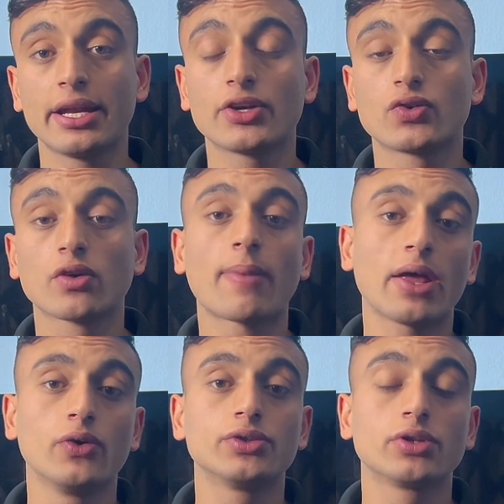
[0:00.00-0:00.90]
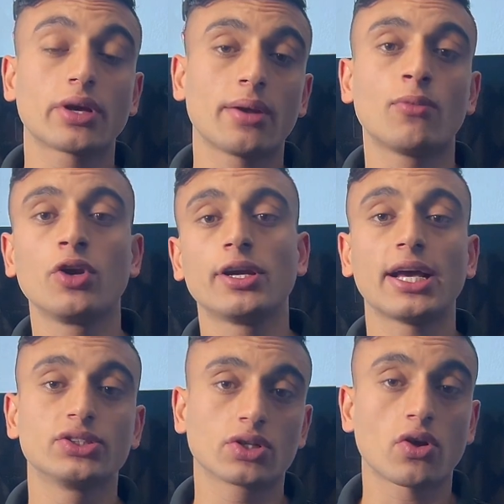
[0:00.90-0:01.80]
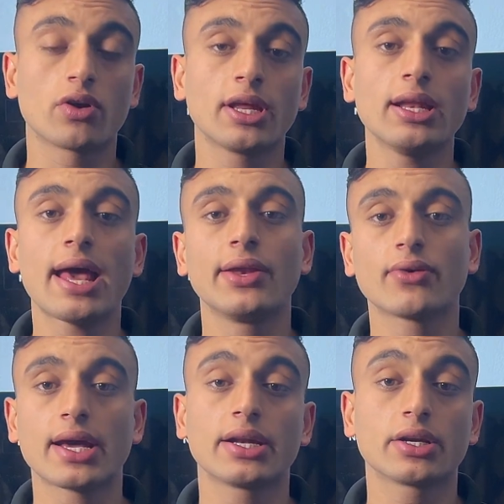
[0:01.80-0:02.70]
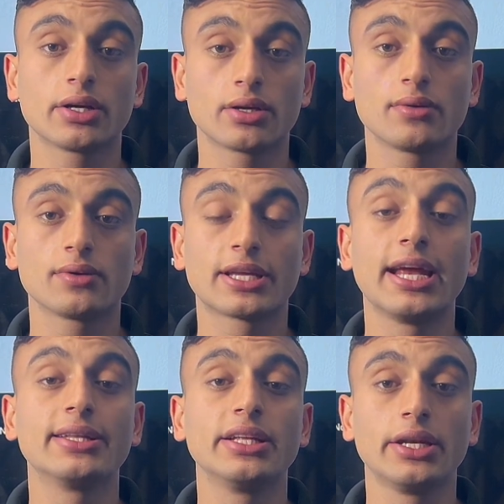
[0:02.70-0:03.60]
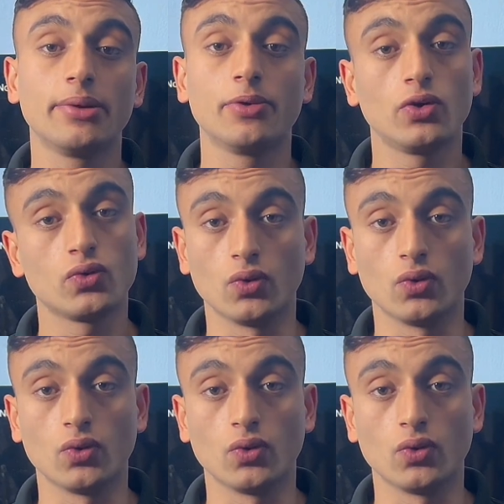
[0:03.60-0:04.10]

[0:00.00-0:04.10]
network by which you can monetize your content and you can get the revenue